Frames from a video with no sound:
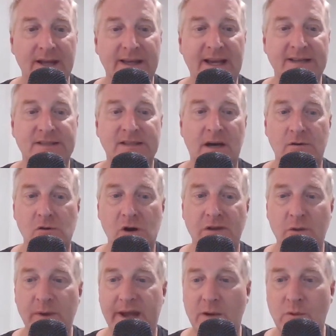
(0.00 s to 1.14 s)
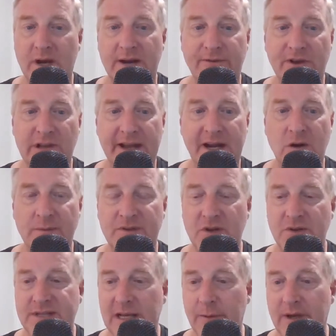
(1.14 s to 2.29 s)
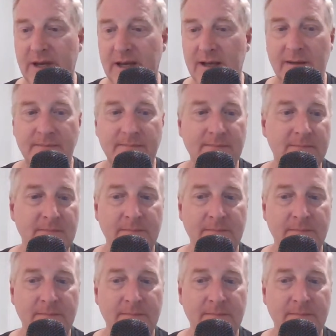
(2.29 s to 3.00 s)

Yes, over uh, on the weekend, whenever you like Crypto Tiwi.